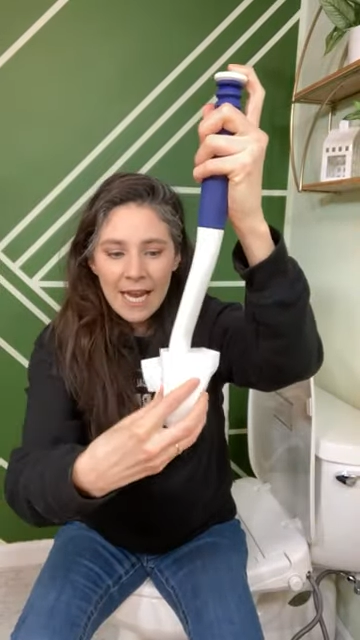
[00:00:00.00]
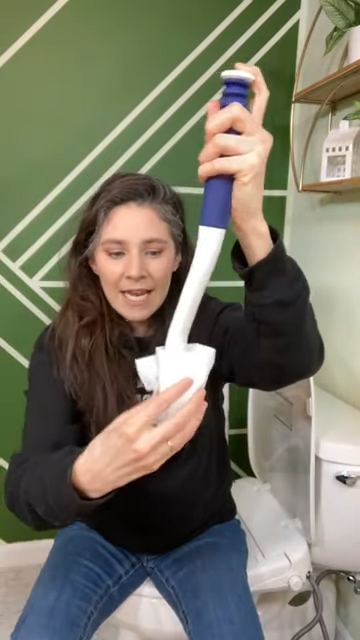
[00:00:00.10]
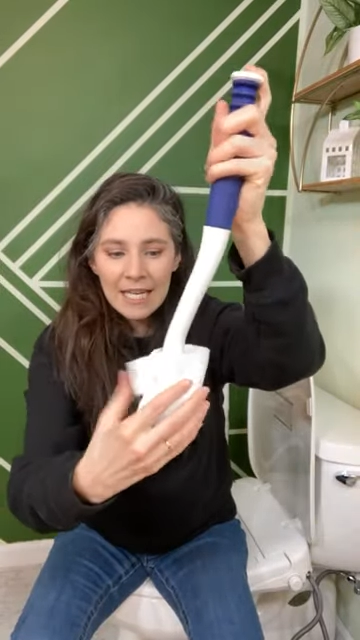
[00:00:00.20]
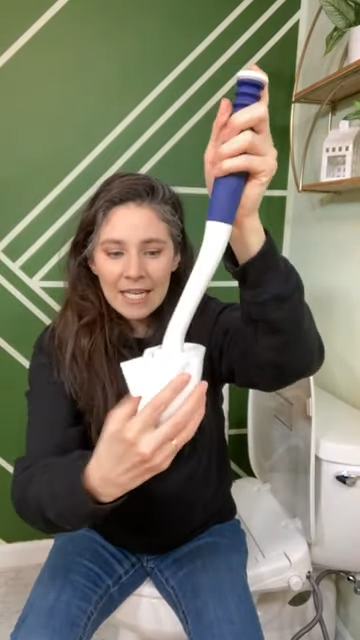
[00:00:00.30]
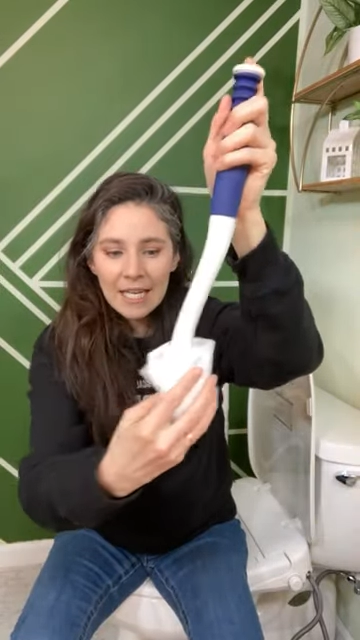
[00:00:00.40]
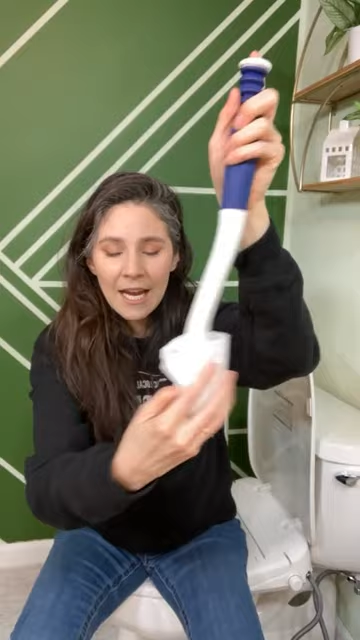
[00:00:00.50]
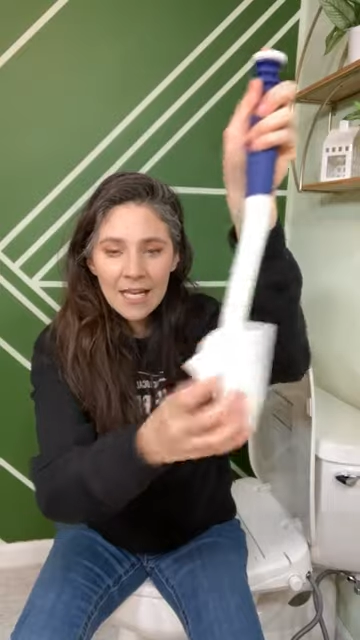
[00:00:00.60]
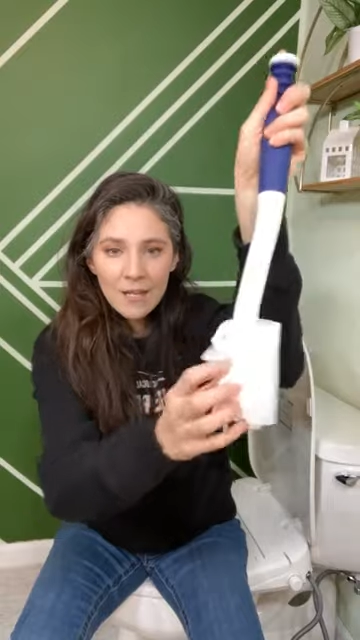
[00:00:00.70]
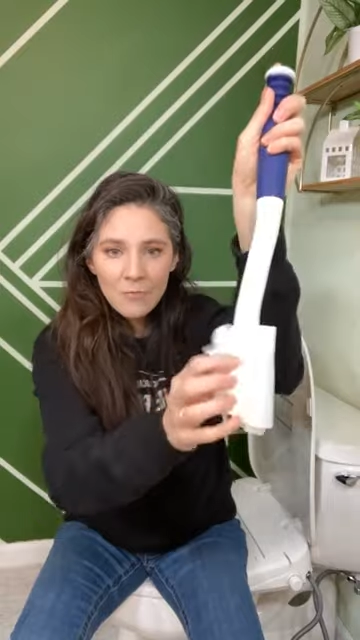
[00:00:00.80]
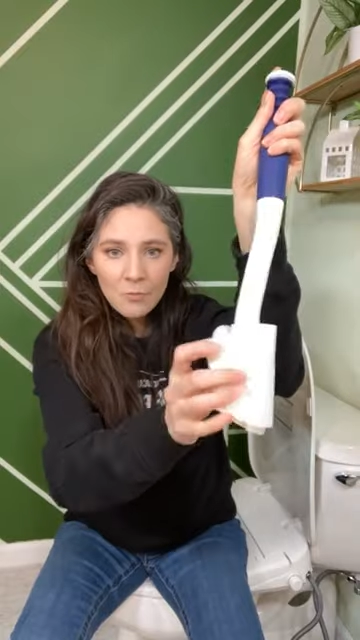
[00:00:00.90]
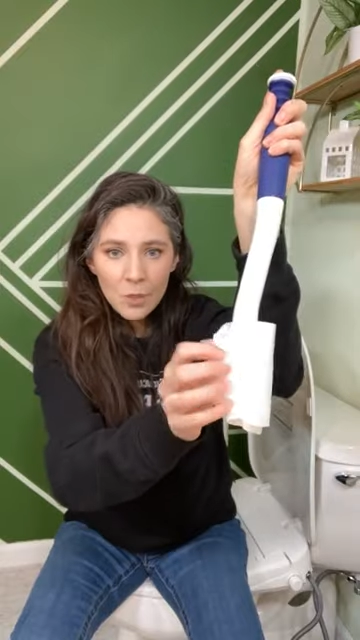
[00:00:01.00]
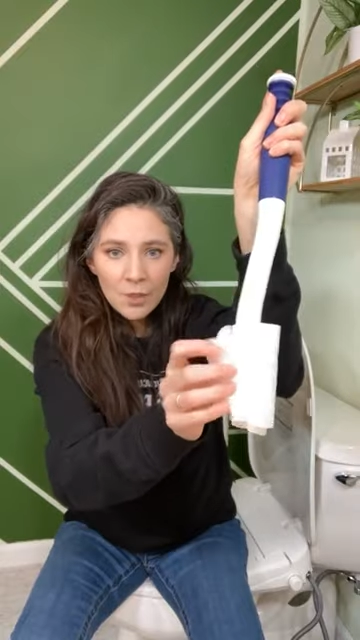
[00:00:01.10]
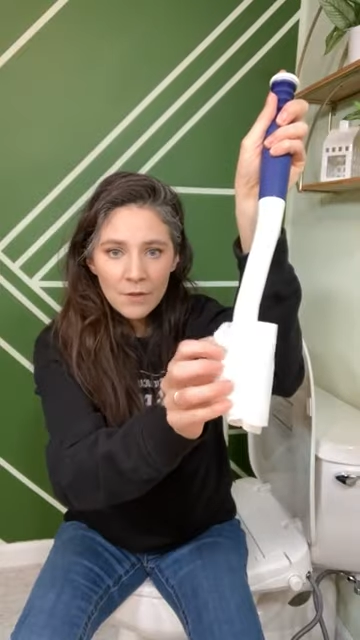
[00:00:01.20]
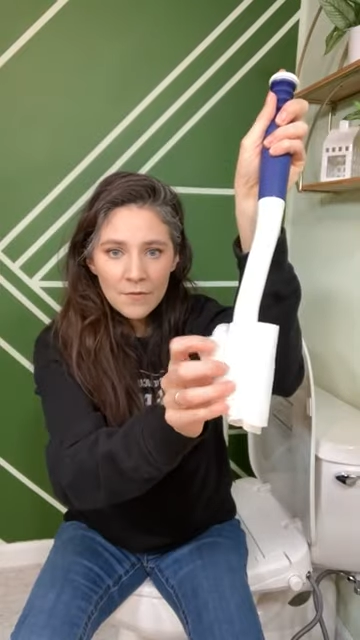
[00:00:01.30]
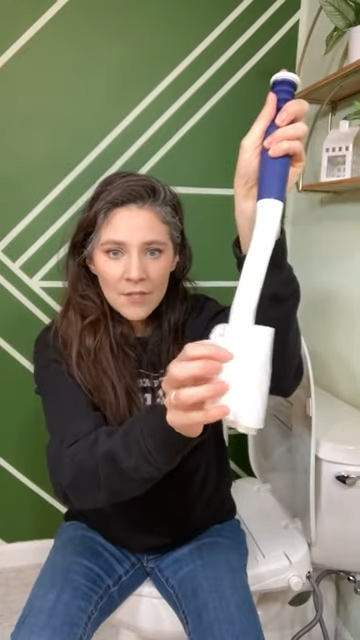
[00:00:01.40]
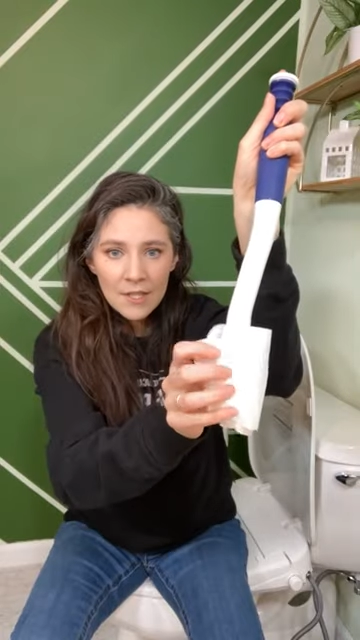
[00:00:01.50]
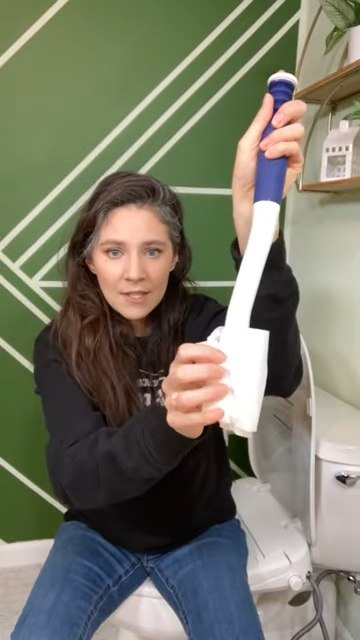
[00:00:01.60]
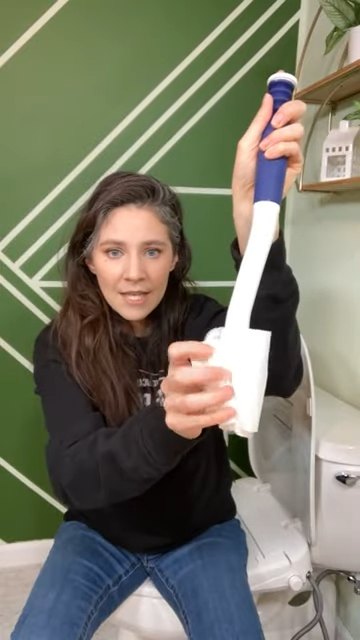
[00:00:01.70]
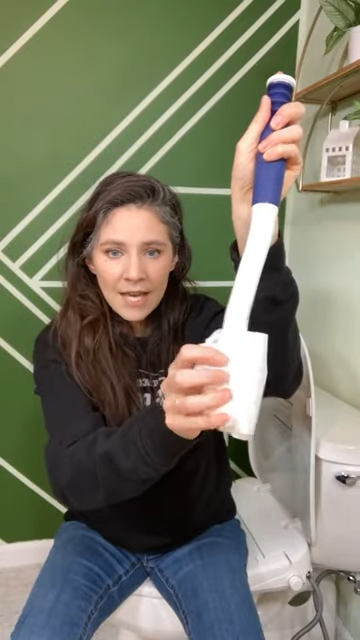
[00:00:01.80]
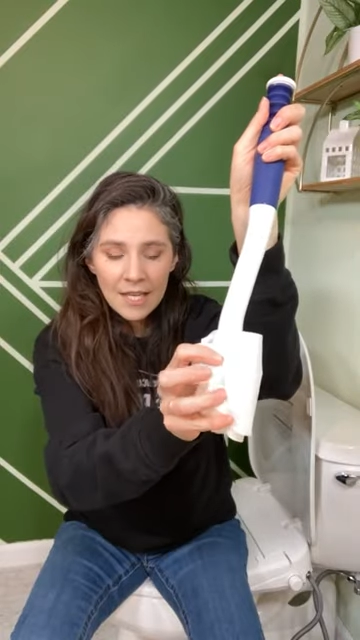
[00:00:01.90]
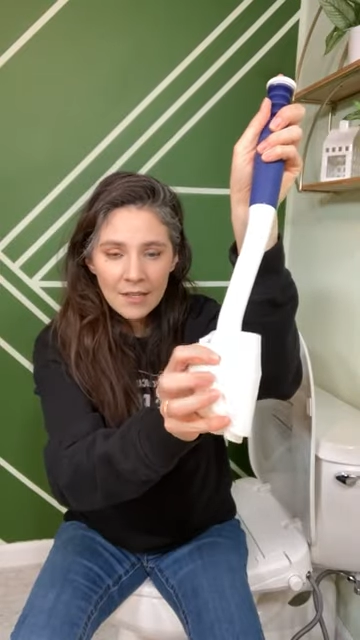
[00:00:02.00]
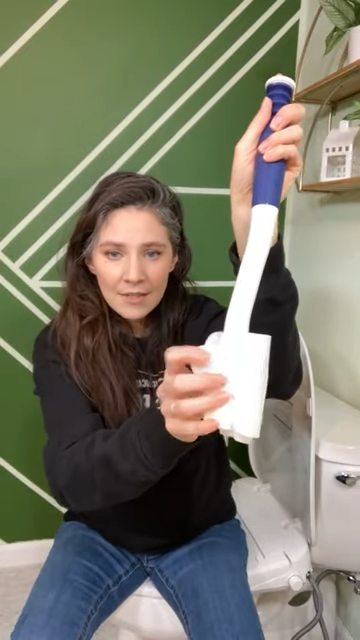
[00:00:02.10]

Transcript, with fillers: and it kind of moves the,